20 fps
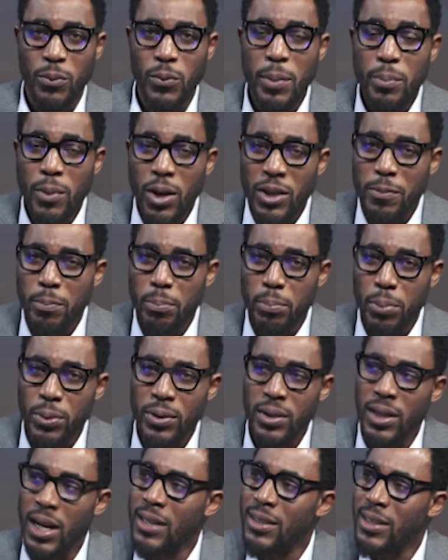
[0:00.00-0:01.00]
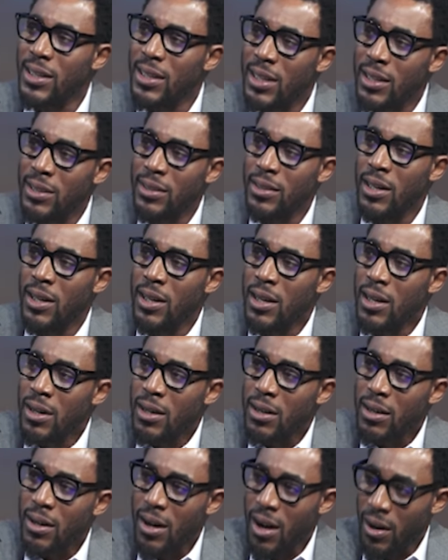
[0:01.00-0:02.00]
We must put that in
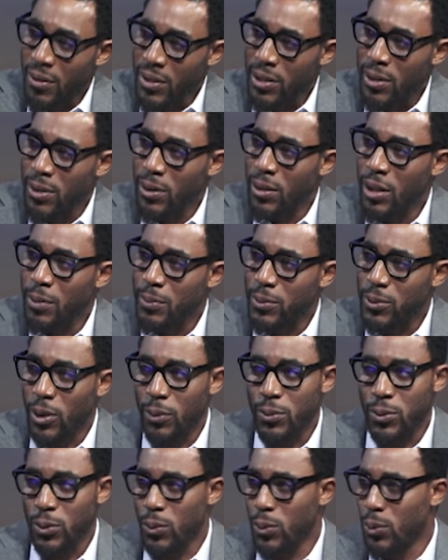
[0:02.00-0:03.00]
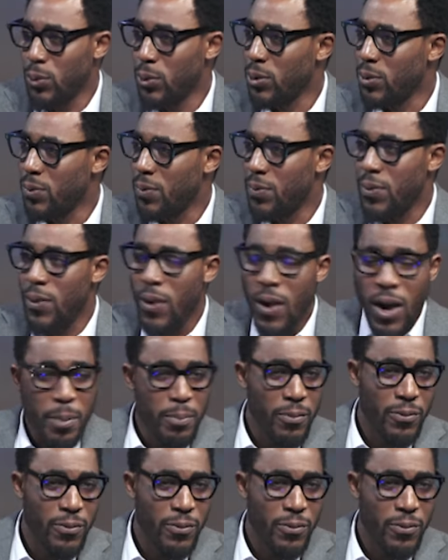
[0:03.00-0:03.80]
curriculums of schools, from